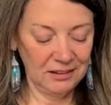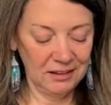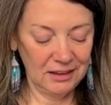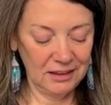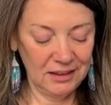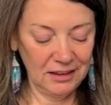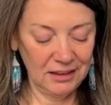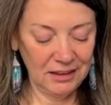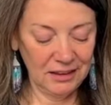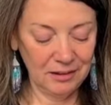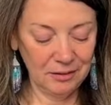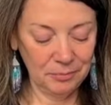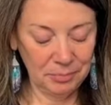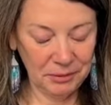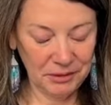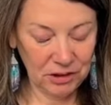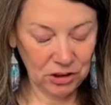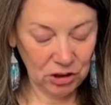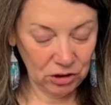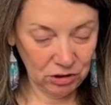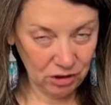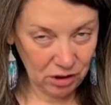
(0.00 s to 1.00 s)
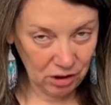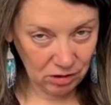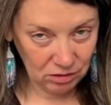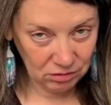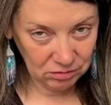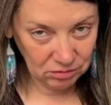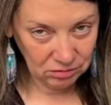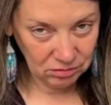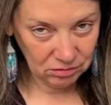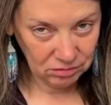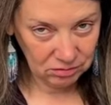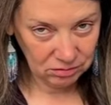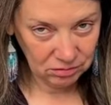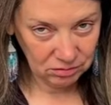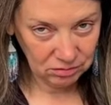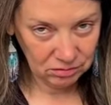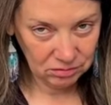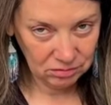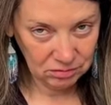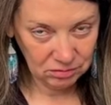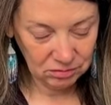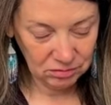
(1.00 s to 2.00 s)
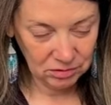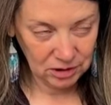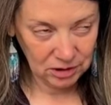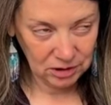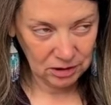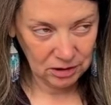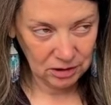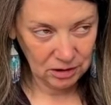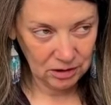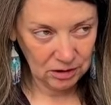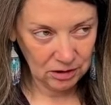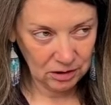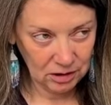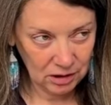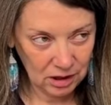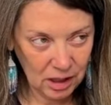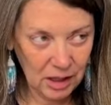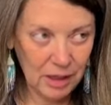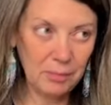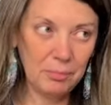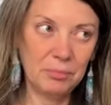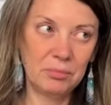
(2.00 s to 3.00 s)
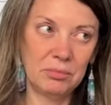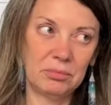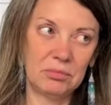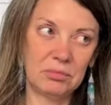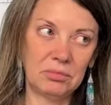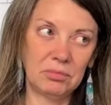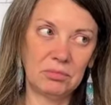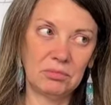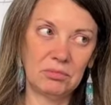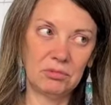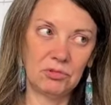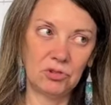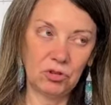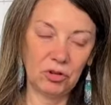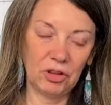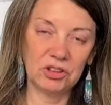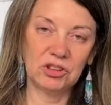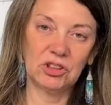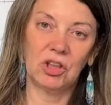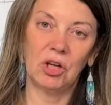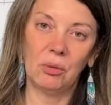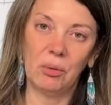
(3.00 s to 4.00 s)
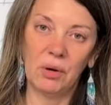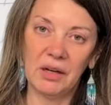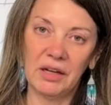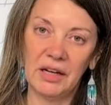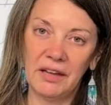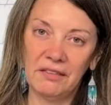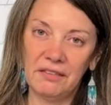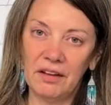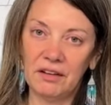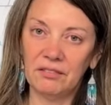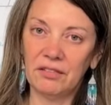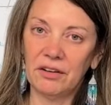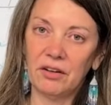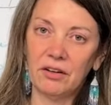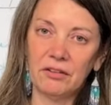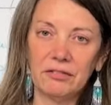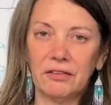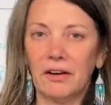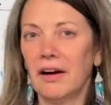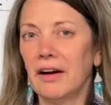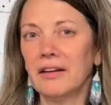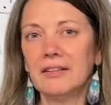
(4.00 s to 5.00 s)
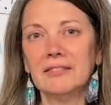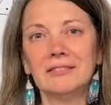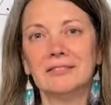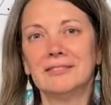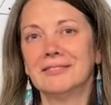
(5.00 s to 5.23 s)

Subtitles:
because you know, I'm trust no one and then verify.